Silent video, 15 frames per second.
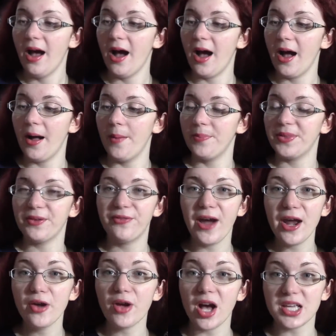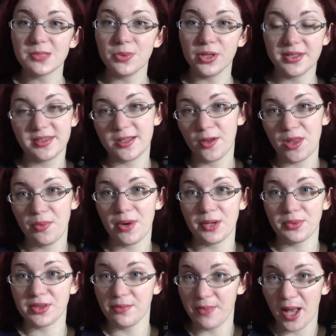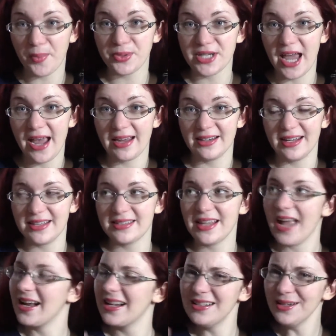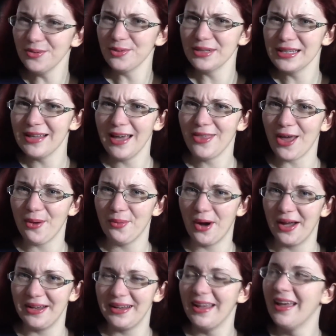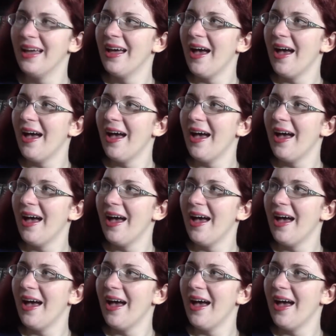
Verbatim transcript: Um, the Fire Gospel is the only one with a male protagonist, and I didn't really like that one.